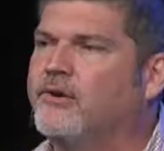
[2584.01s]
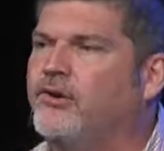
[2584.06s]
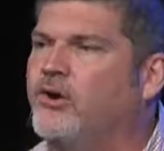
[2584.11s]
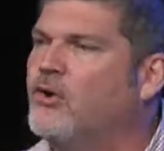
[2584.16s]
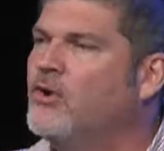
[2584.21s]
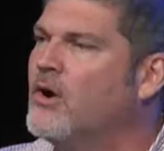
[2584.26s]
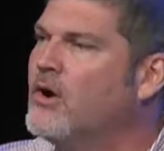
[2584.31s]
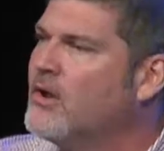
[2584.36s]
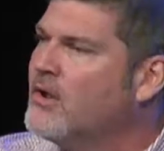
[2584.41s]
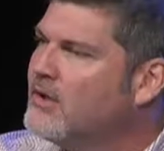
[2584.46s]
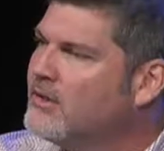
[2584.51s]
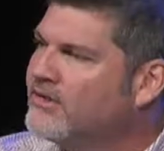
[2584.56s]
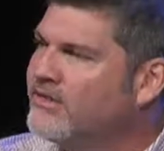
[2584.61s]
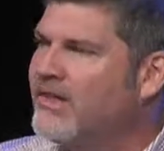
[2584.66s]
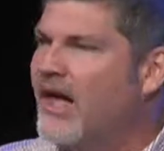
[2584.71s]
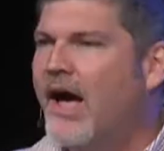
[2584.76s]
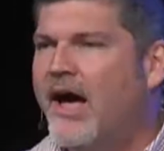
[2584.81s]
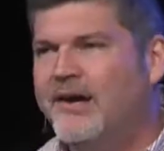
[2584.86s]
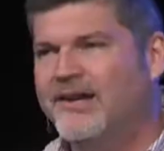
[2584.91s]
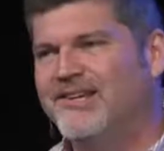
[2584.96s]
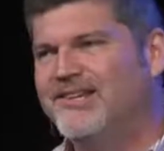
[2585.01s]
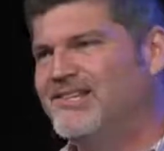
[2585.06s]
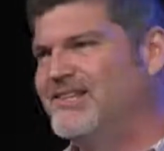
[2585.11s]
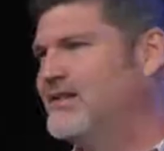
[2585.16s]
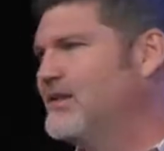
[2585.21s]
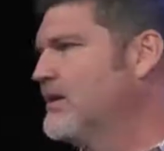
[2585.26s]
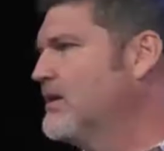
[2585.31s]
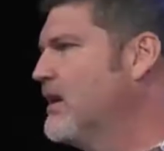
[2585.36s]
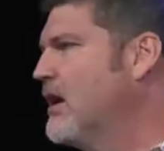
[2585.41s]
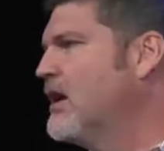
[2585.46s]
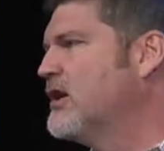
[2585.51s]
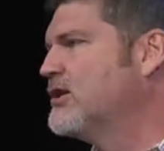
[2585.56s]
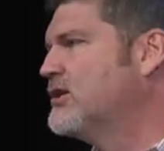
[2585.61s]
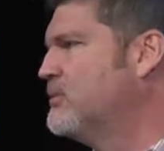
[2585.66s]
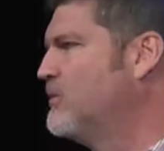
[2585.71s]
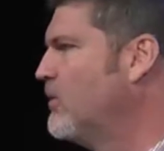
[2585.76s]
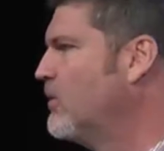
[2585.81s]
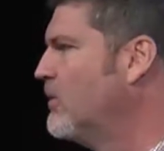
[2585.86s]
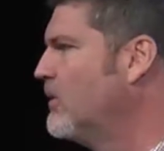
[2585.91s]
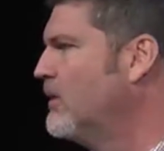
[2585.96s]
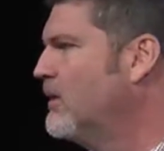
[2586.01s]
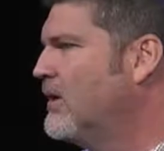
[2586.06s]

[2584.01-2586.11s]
you, that is the gospel.